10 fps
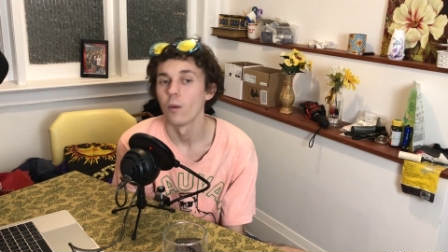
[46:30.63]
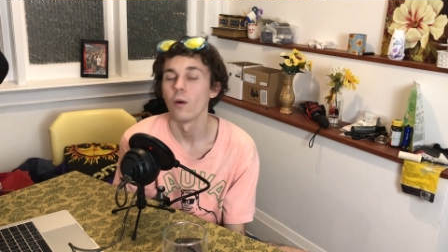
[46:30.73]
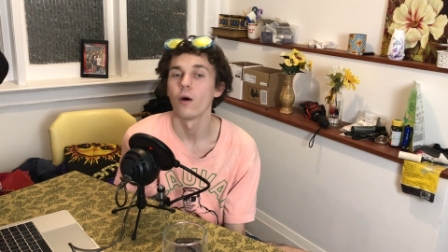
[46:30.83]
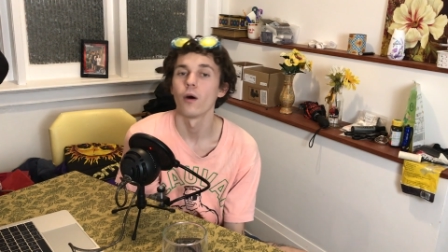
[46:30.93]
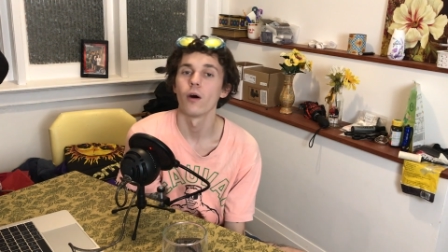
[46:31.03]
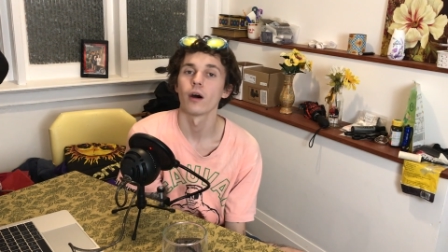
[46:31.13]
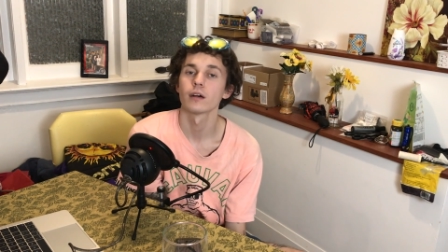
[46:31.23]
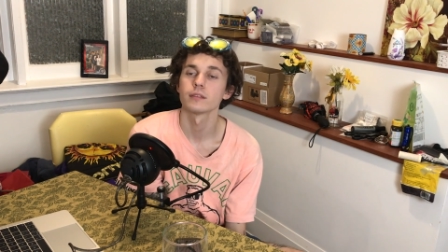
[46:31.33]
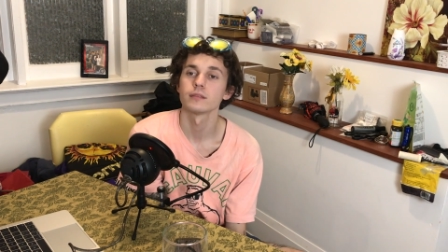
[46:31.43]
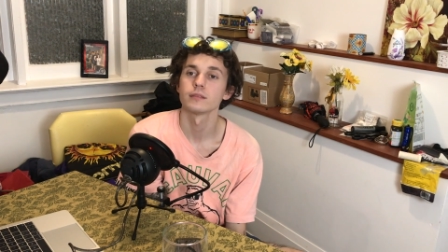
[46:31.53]
Oh,
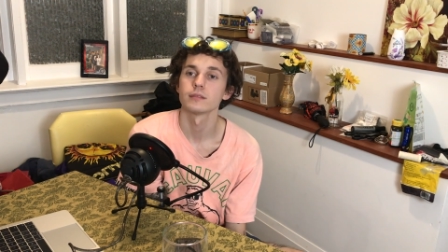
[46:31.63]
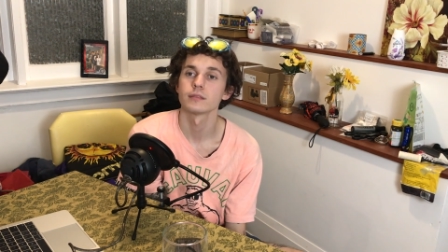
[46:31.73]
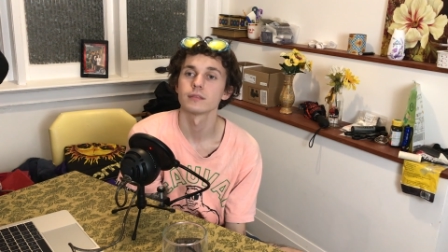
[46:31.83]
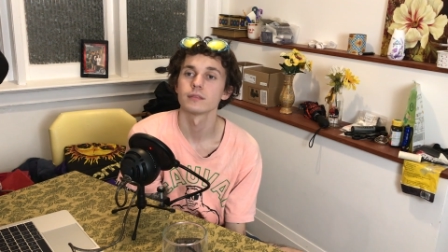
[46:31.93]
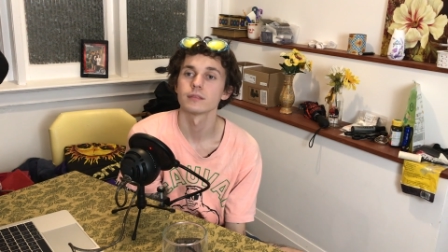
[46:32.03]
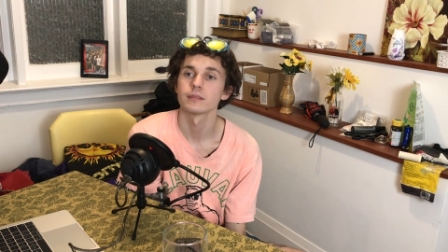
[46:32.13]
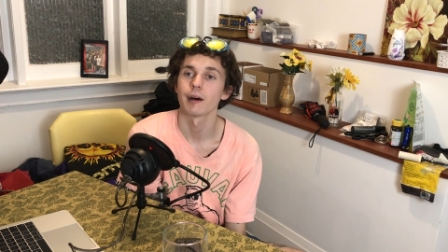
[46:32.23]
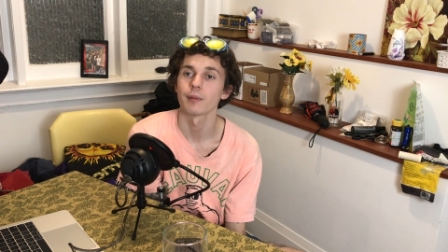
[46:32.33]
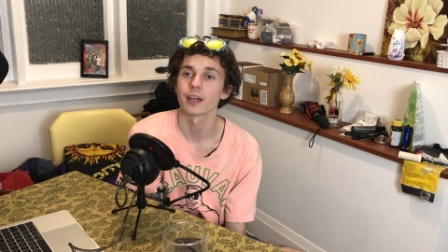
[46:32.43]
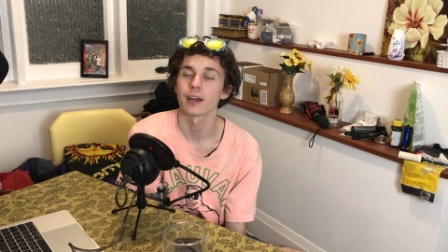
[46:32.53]

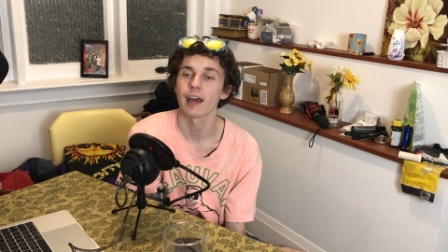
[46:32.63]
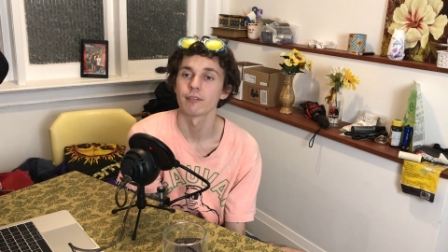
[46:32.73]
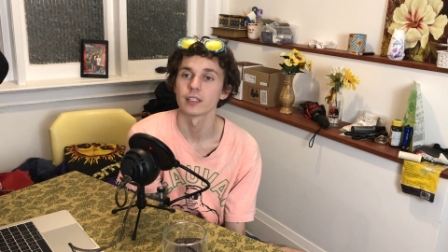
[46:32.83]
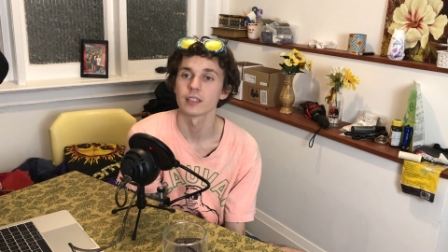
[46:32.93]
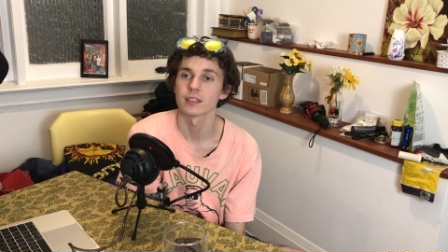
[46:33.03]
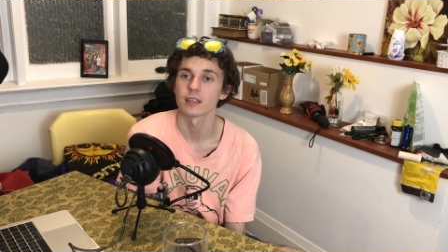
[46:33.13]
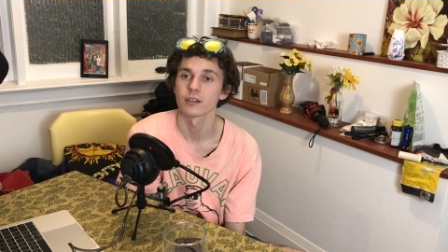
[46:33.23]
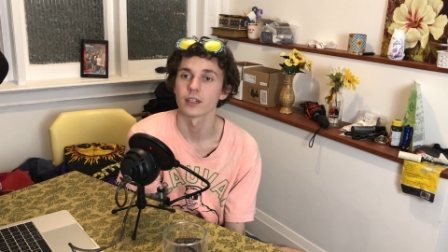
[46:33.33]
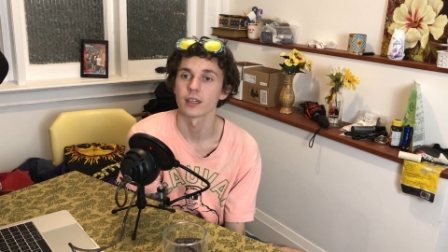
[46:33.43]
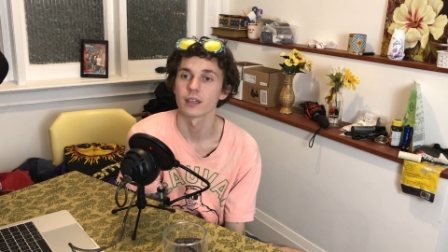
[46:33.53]
I'm like heavily
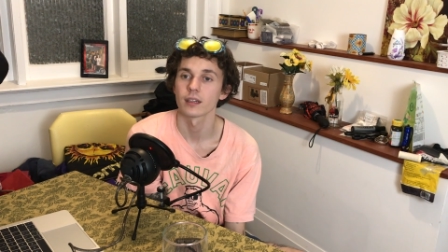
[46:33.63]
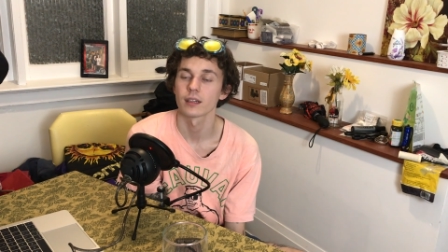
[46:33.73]
considering it.